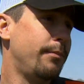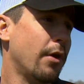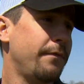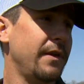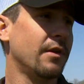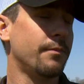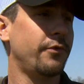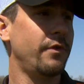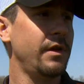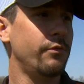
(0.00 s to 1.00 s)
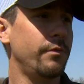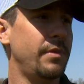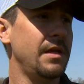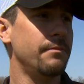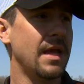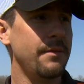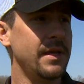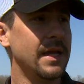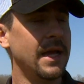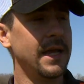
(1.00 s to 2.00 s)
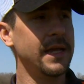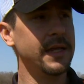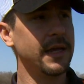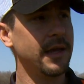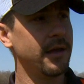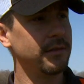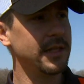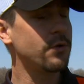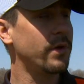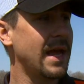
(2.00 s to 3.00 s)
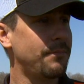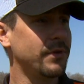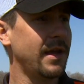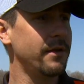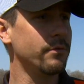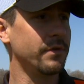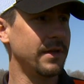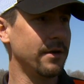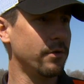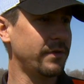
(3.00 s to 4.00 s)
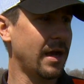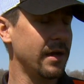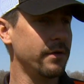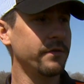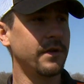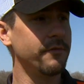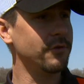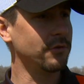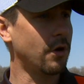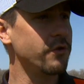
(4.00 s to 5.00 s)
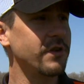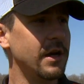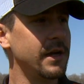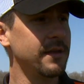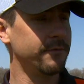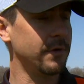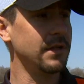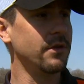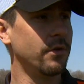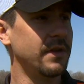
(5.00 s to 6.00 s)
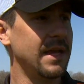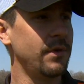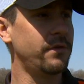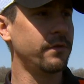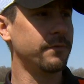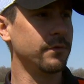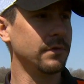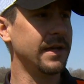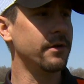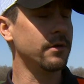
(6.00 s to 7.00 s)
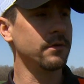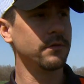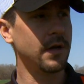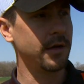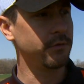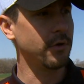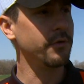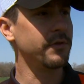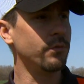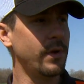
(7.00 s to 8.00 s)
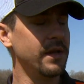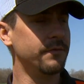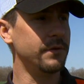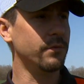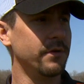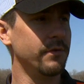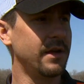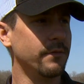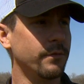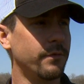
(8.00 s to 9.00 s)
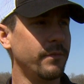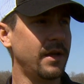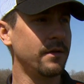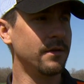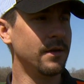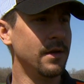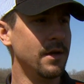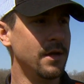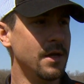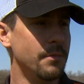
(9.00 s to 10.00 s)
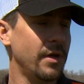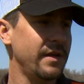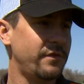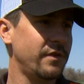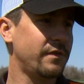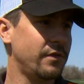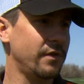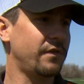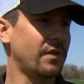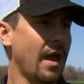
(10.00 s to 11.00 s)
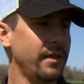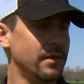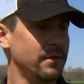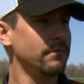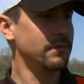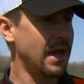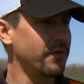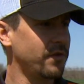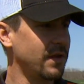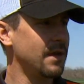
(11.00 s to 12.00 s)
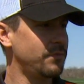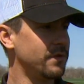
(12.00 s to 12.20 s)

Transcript: perfect opportunity would be maybe a, a uh, liquid applicator with narrow tires covering a large area and very little damage for later uh, growth in wheat if to recover from that. Mm -hmm. But it's just a good sign that now's the time